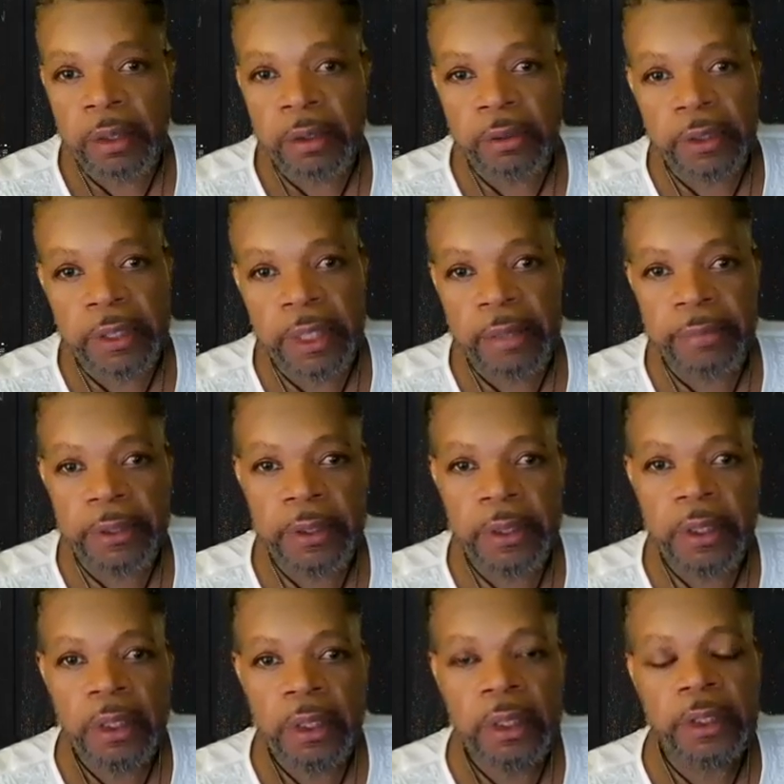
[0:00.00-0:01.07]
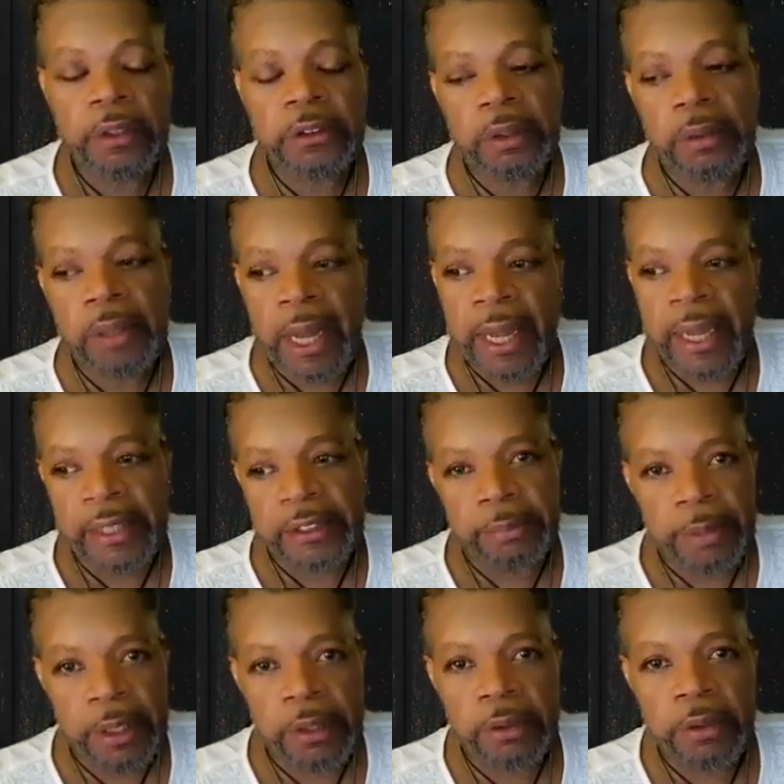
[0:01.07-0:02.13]
Uncle Kevin. And so I asked
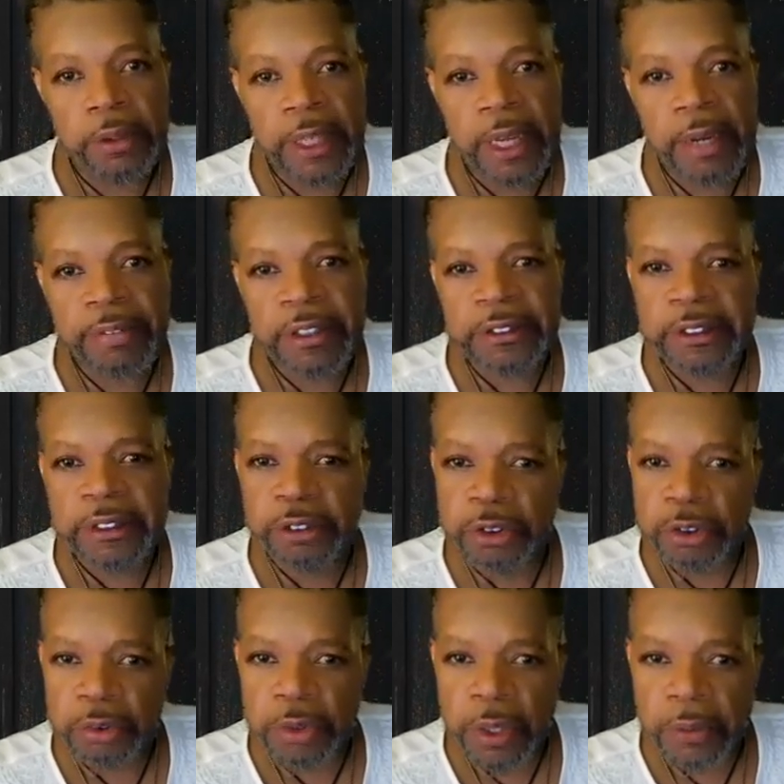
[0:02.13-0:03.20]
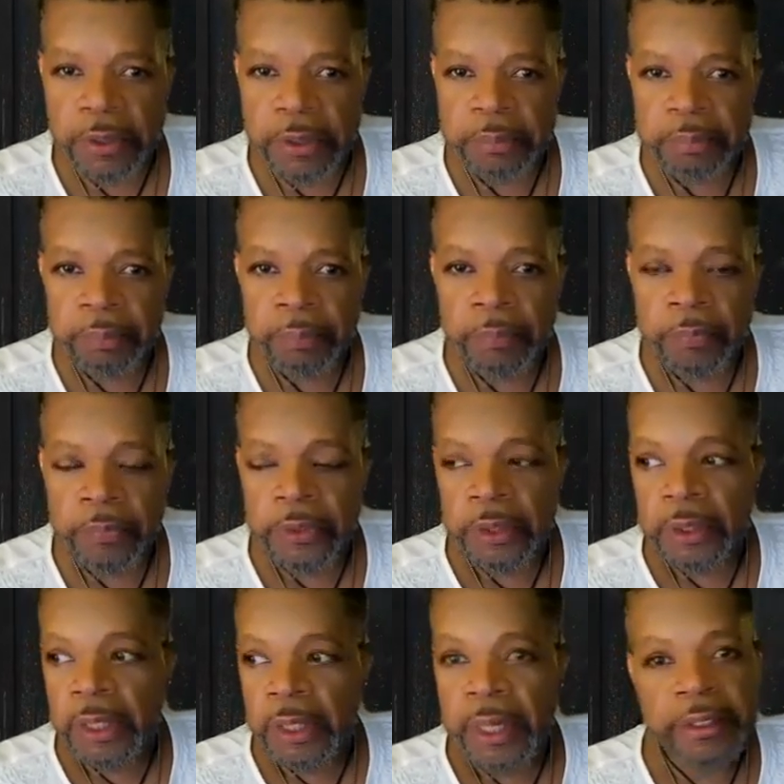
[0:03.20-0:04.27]
my Uncle Kevin, I said, "Do you know them?"
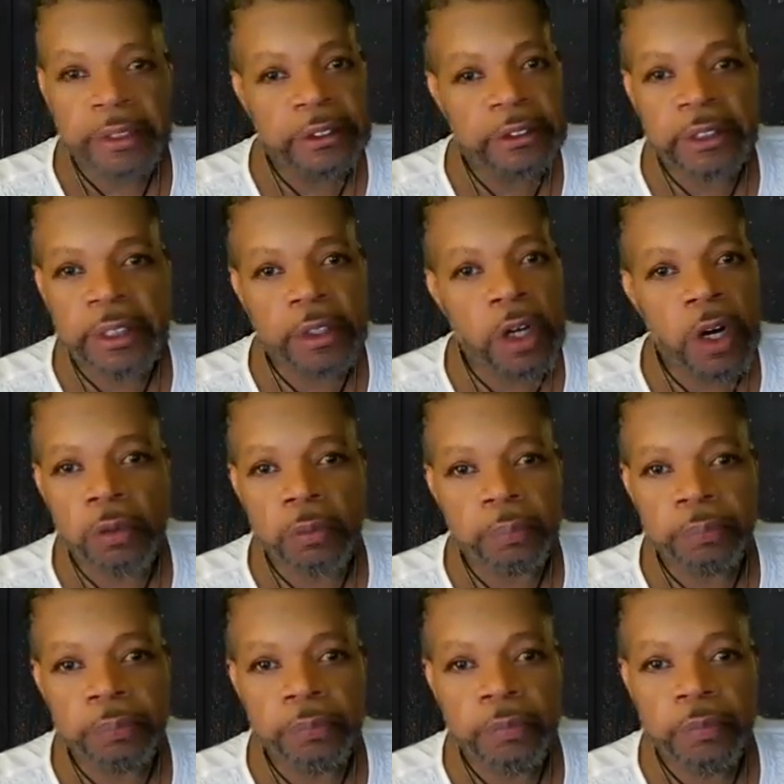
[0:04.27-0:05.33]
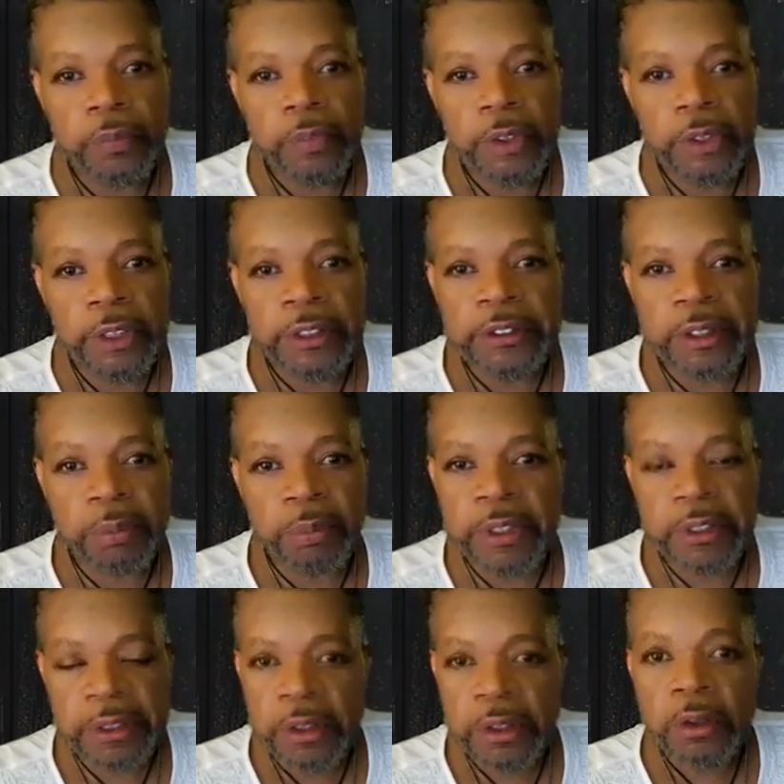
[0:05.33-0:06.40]
And he said, "No." He said,
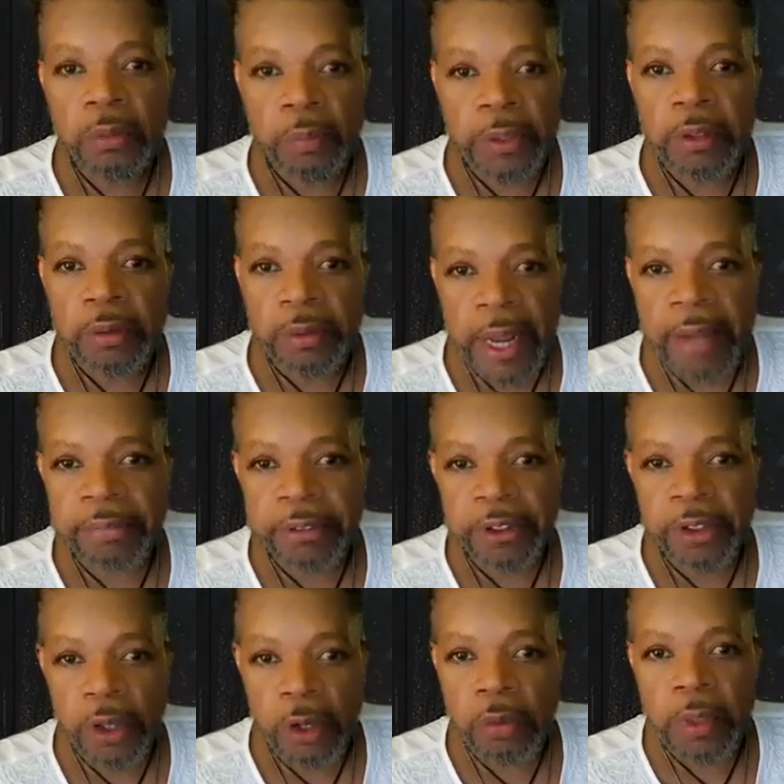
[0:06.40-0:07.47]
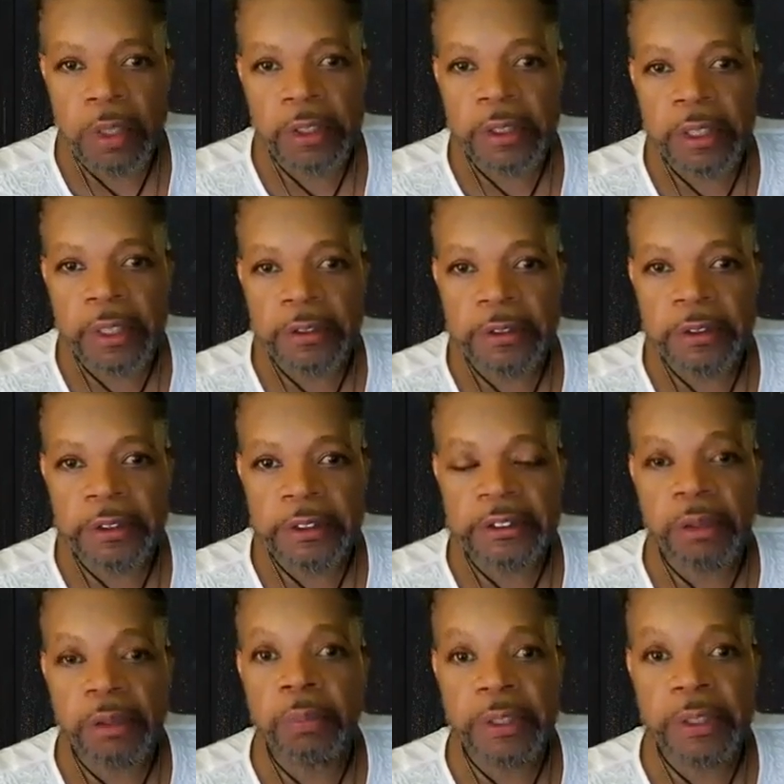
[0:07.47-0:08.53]
we don't have to know one another. He
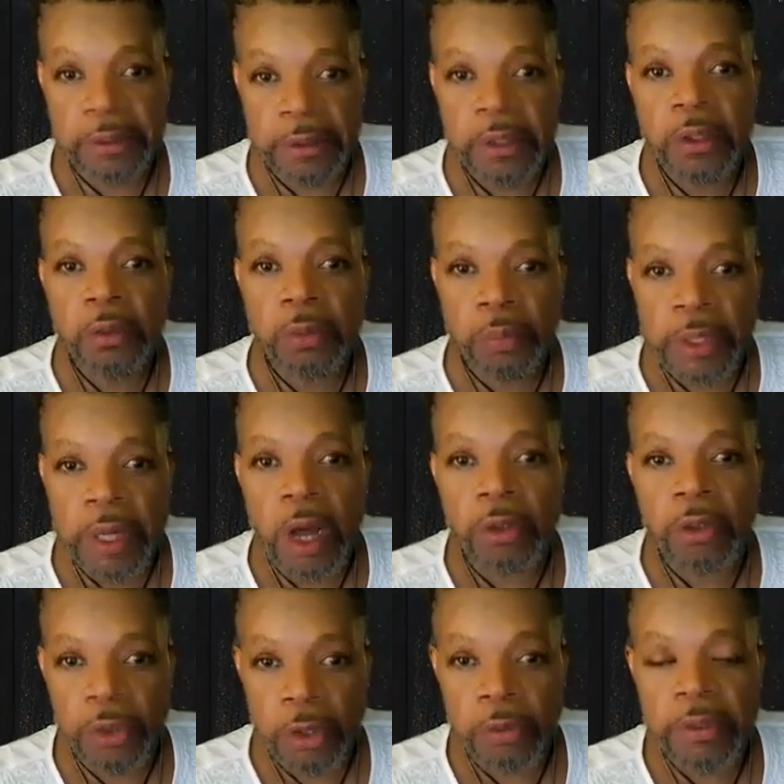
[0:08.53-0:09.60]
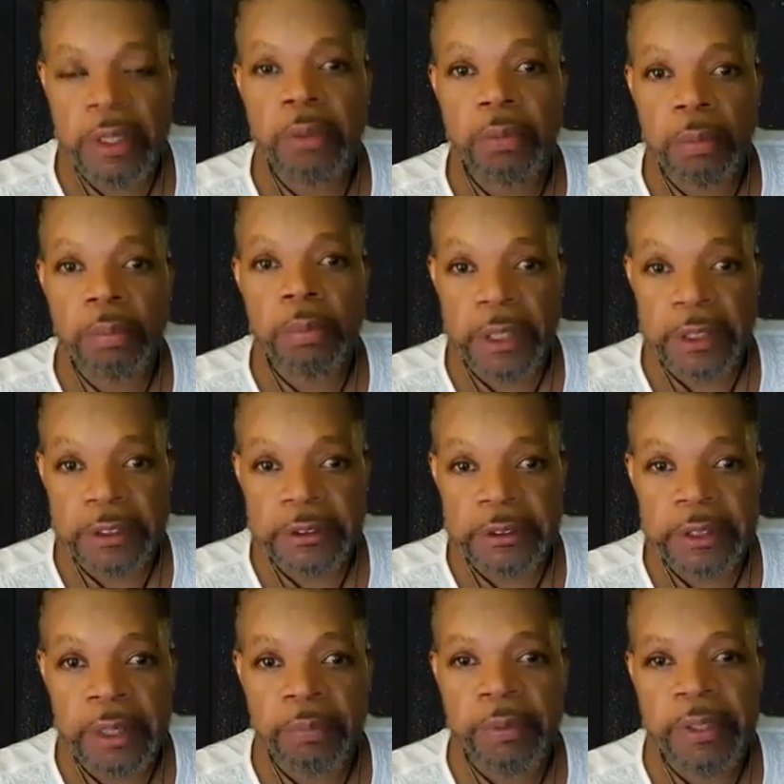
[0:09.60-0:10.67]
said, we all know that we're
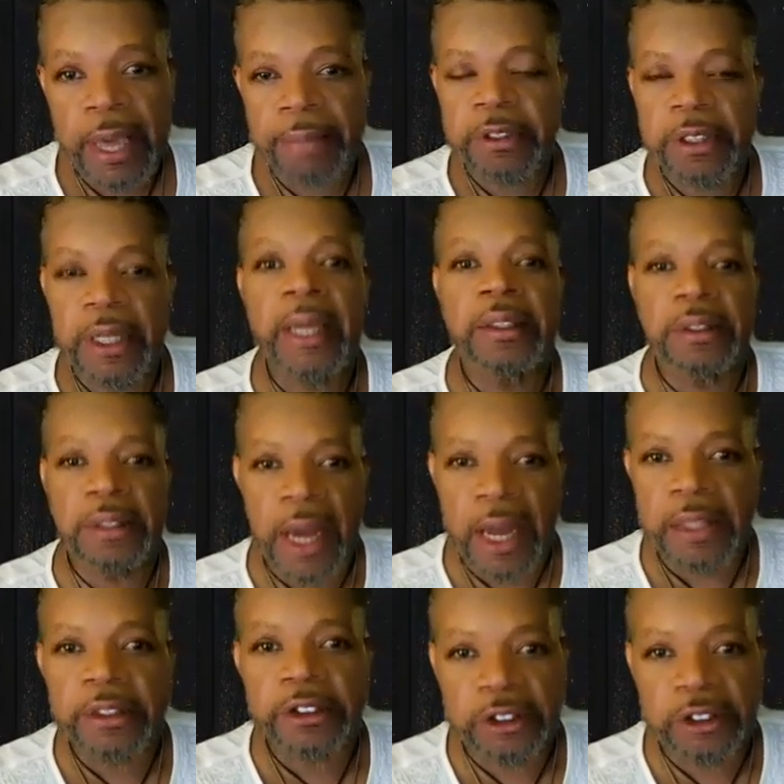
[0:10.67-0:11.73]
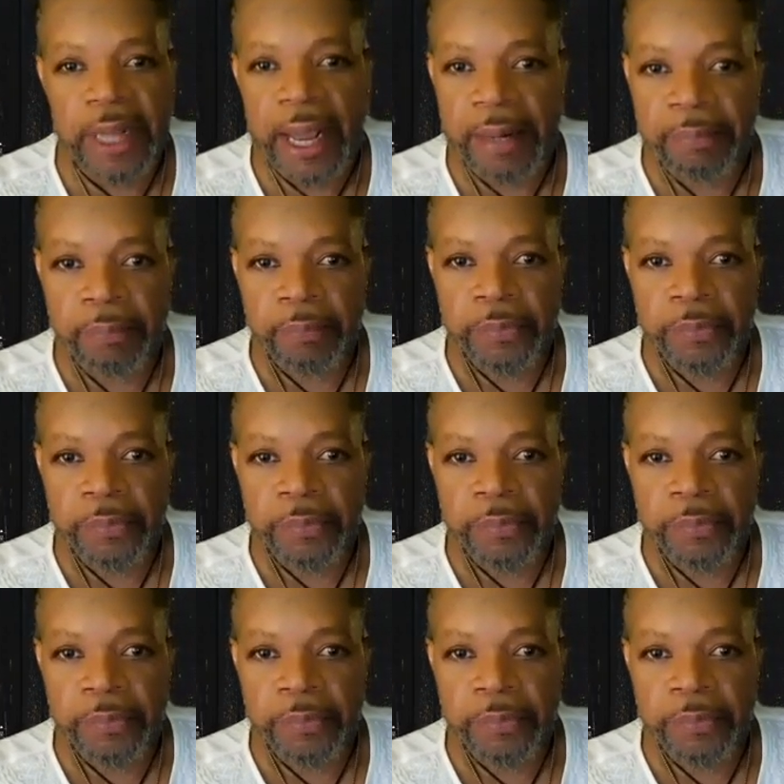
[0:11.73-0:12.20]
brothers and we have to acknowledge that.